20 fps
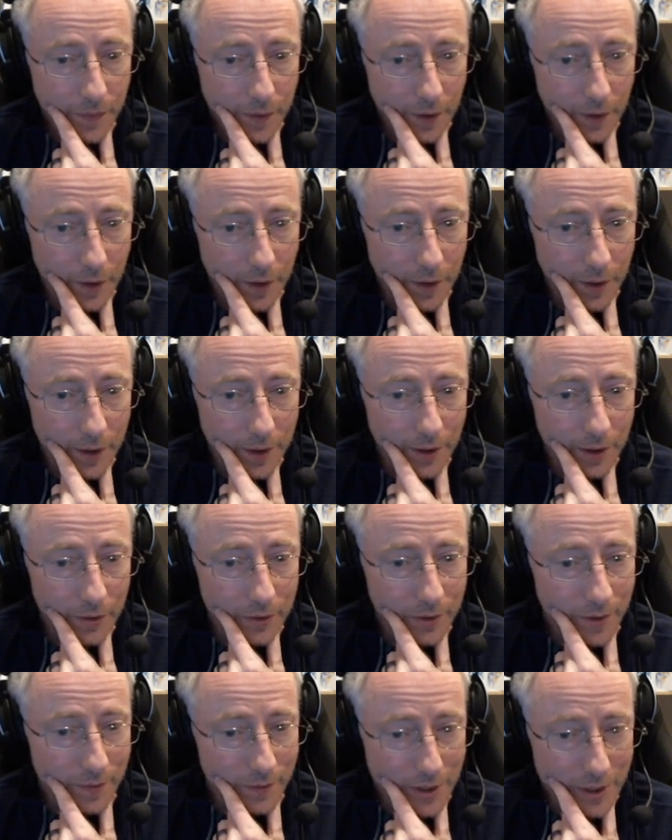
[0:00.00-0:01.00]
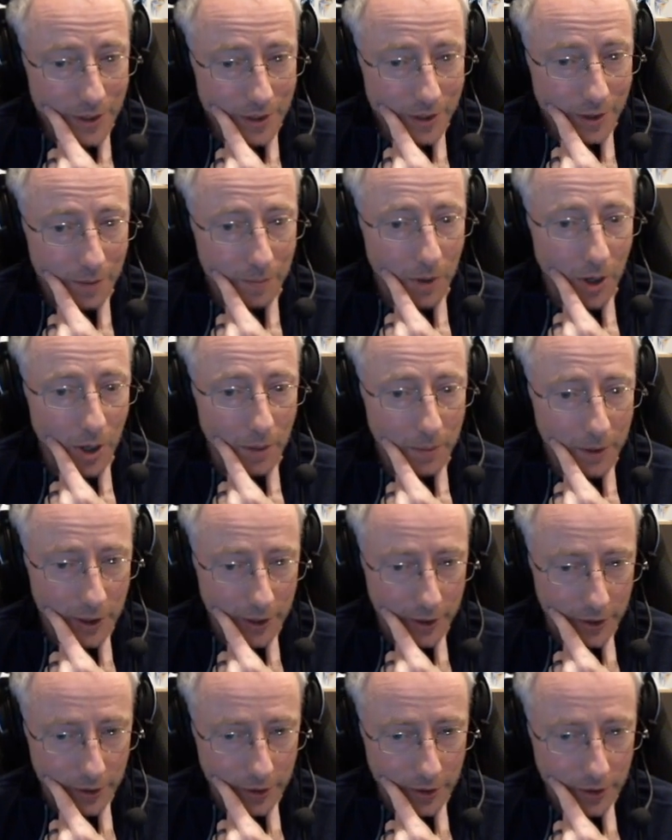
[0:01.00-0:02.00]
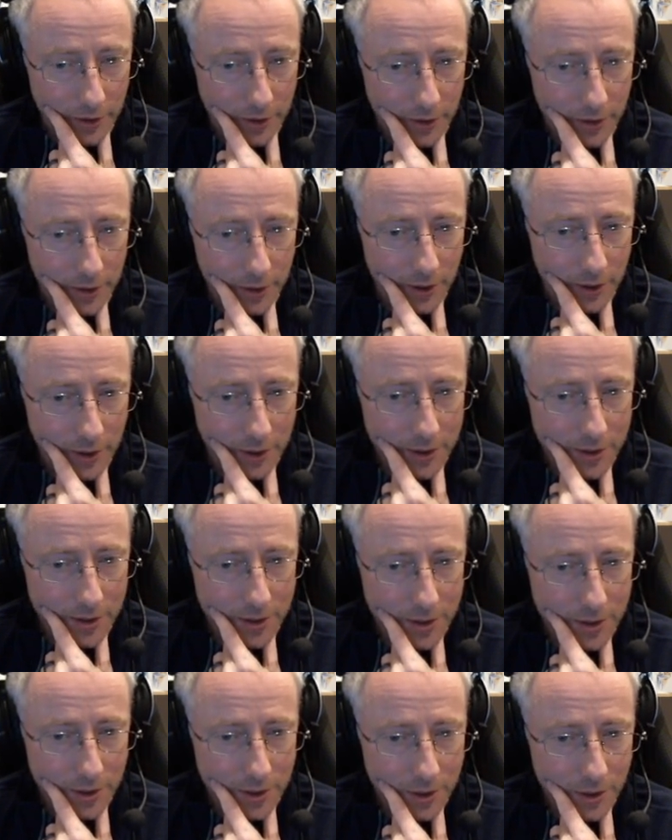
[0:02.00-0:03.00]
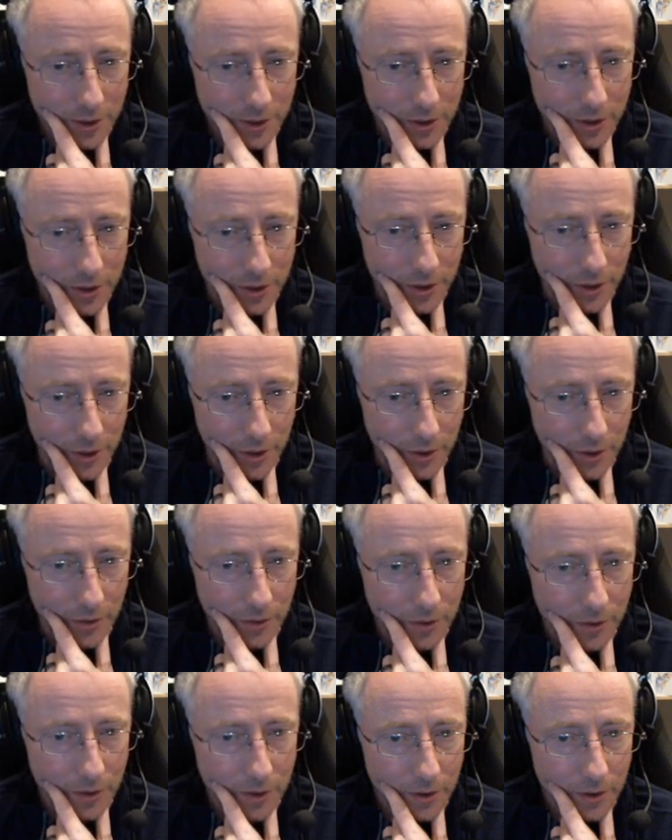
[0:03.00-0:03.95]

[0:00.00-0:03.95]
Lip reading: They also have a Discombobulator. That's good to know.